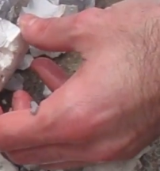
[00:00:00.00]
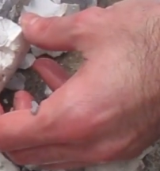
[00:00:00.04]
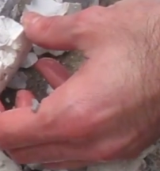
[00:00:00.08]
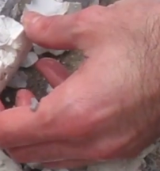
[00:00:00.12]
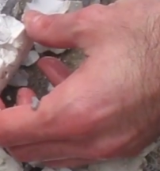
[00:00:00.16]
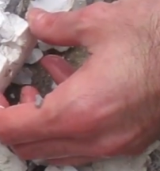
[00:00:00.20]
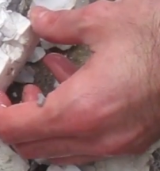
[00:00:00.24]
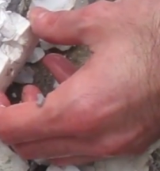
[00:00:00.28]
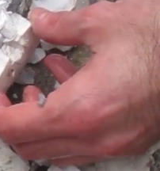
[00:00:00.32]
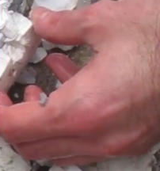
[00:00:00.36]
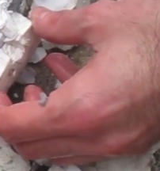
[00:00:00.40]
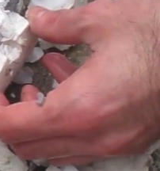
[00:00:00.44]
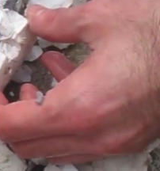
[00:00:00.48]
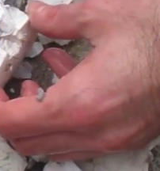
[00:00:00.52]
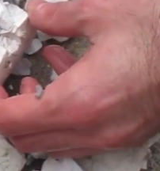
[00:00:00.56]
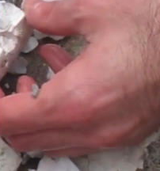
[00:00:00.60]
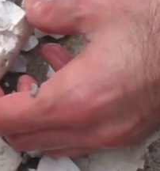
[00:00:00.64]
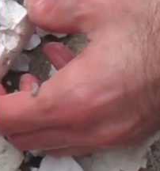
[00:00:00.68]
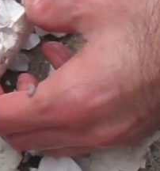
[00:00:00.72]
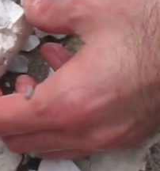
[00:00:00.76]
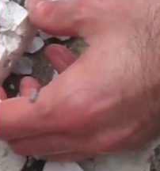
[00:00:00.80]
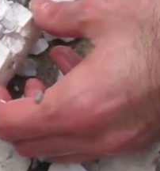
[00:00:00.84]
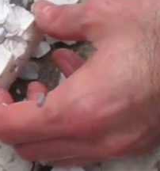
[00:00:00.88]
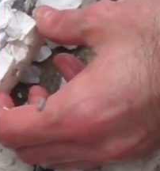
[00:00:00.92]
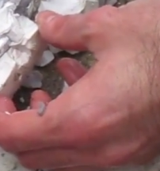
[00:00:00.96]
turned out, because we
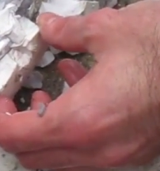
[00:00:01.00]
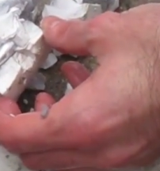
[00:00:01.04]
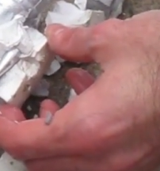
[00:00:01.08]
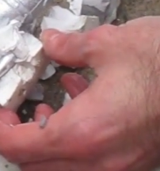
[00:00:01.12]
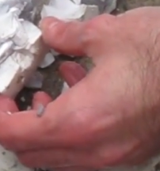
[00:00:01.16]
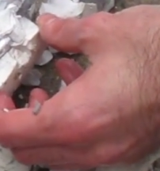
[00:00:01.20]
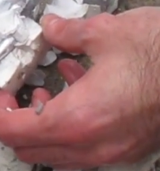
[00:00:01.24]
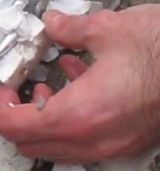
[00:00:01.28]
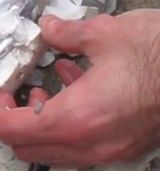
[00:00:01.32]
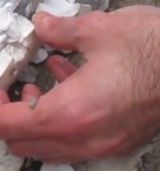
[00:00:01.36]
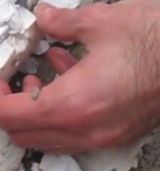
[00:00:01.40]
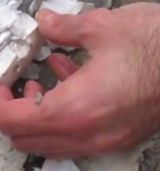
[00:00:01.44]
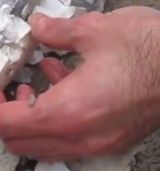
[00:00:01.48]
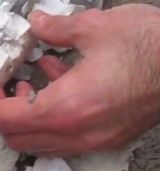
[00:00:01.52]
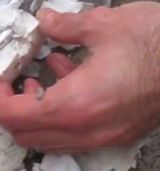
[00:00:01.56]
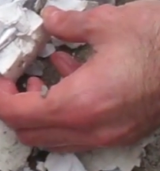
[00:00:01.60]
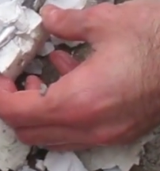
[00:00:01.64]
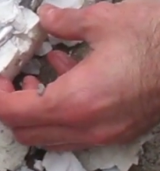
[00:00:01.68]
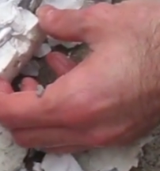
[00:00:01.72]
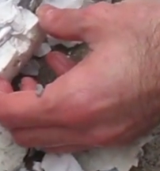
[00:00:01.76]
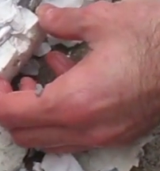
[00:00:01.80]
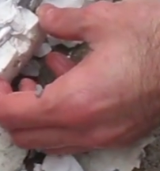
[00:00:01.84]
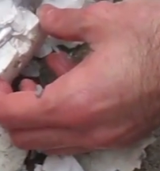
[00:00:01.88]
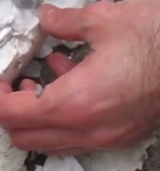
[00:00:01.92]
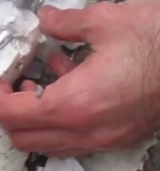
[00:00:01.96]
weren't really sure what would happen
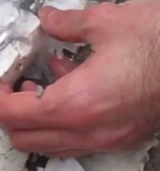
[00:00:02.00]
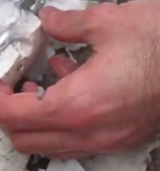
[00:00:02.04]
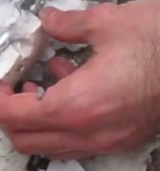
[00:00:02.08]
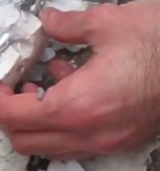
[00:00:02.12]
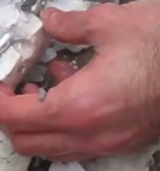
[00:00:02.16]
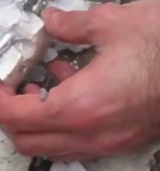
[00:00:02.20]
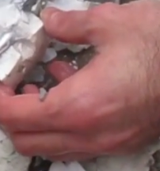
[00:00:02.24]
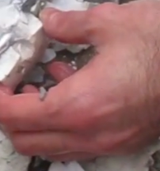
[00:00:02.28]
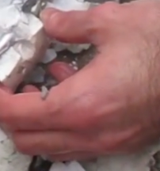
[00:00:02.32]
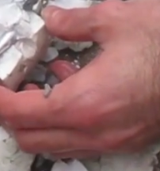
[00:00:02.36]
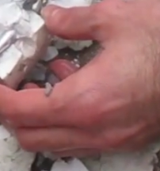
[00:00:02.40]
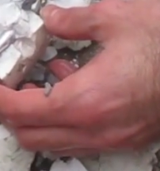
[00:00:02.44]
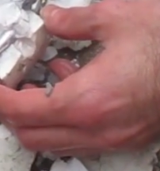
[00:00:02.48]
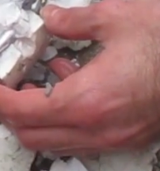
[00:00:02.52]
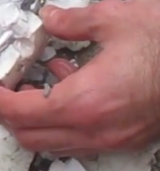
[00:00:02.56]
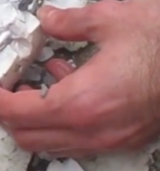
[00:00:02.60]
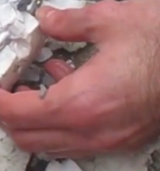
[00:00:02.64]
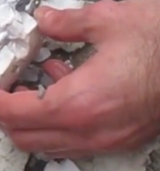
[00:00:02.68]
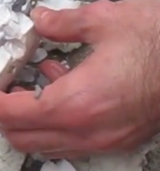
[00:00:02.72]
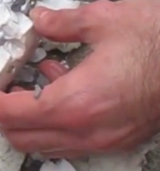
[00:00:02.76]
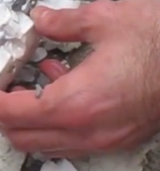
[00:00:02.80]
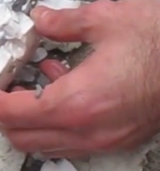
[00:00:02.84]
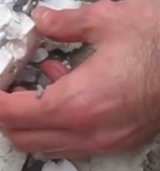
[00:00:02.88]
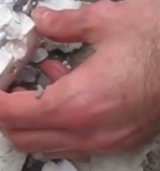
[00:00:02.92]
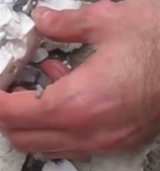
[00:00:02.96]
with this.
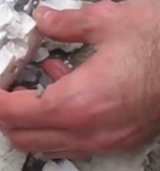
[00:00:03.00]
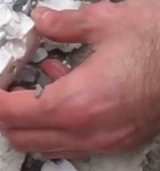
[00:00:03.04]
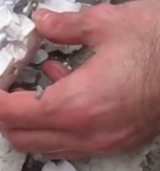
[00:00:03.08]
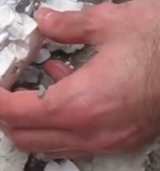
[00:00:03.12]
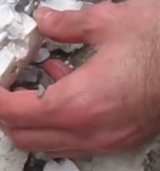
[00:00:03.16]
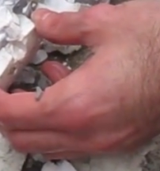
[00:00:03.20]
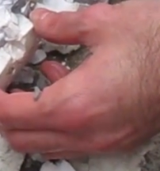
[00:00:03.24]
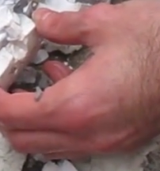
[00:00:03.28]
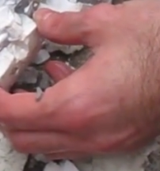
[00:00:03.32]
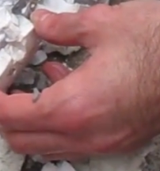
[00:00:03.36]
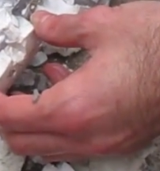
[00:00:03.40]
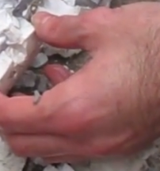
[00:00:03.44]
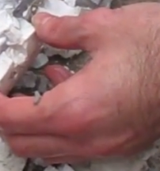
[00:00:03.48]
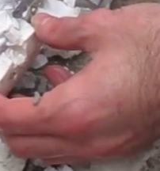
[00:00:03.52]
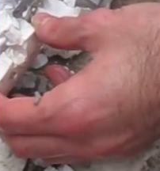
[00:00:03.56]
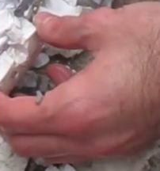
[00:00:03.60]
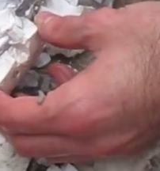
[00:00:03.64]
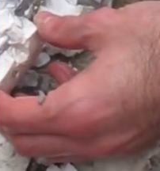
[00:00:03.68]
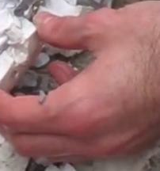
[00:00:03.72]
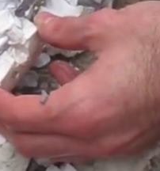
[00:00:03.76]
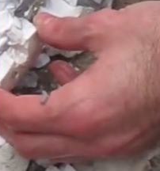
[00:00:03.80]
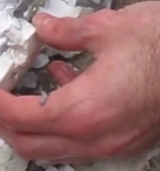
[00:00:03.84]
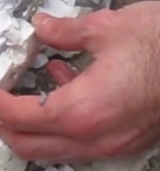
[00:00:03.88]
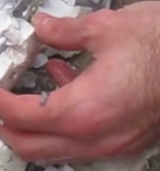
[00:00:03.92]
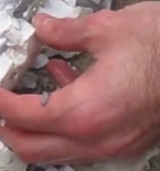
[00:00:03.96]
It's still pretty
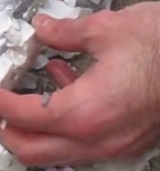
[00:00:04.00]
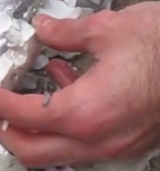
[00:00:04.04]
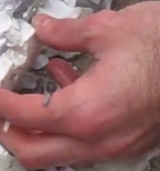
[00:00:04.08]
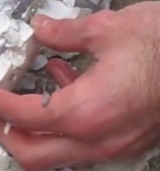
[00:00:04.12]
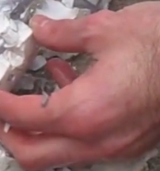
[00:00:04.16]
hot, but you can